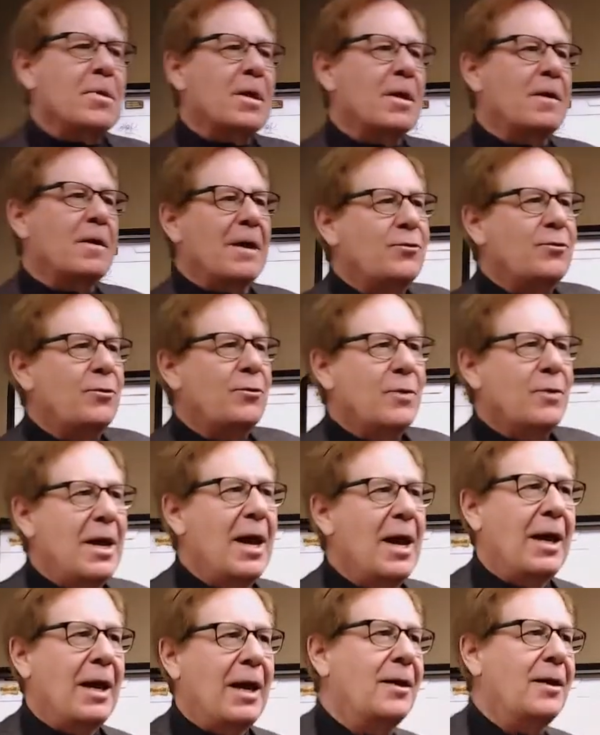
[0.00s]
that's
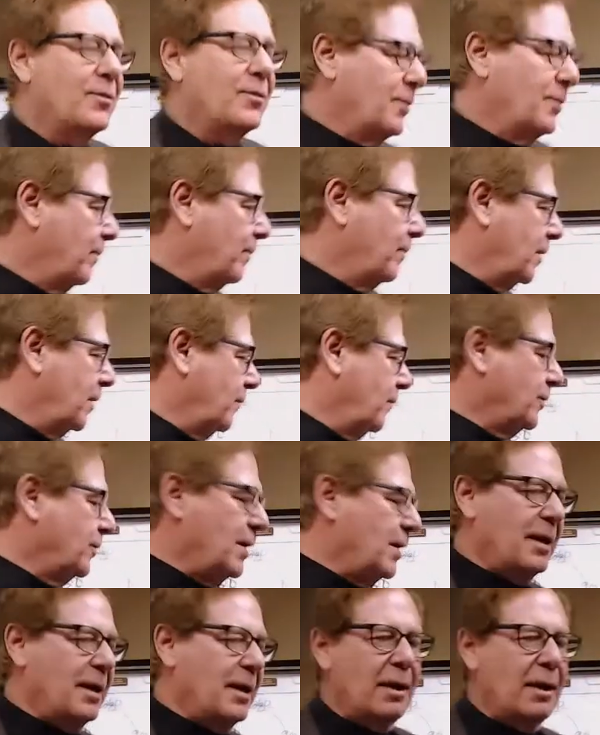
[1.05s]
okay, except that if you're
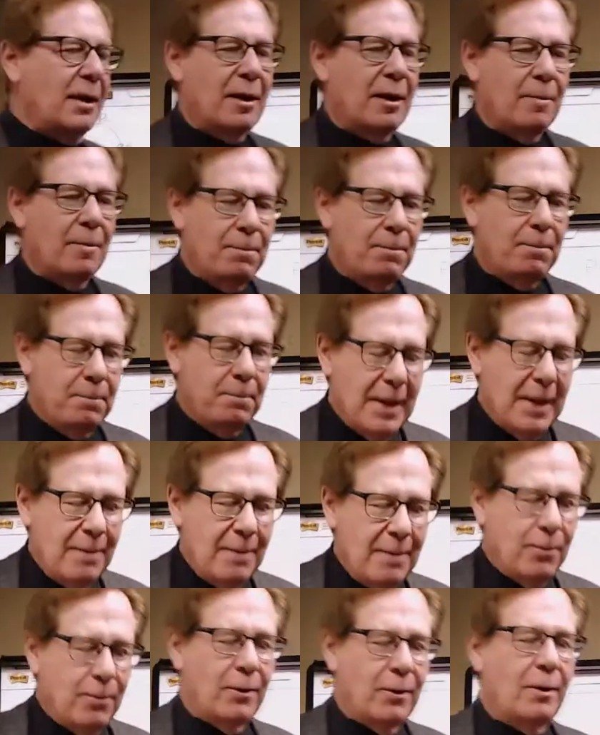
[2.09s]
taking it on a
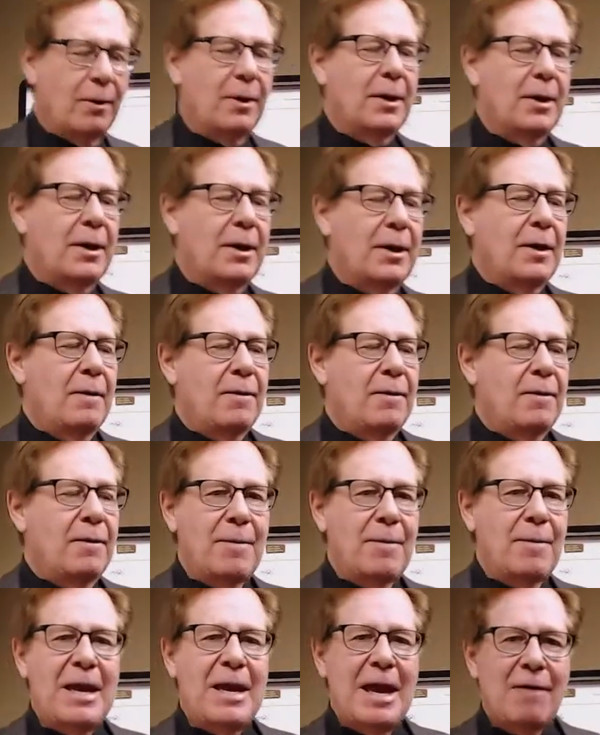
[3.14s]
paper, they
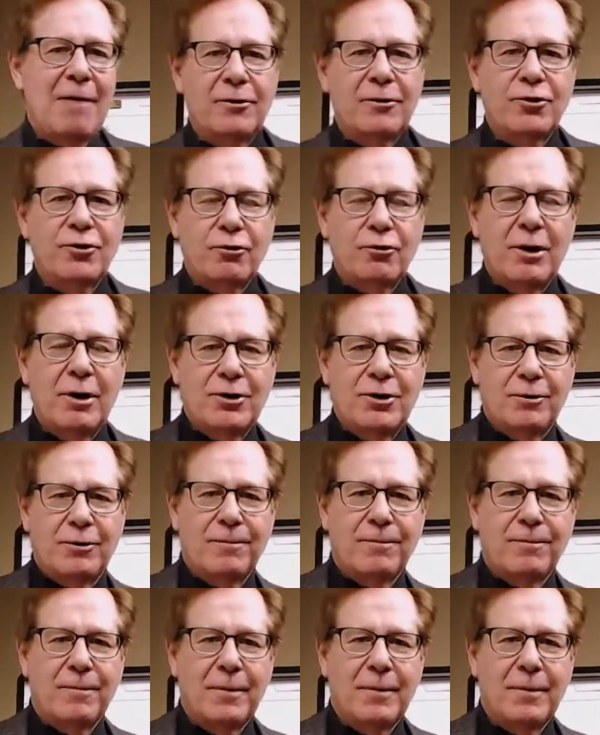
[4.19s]
may have an illustration.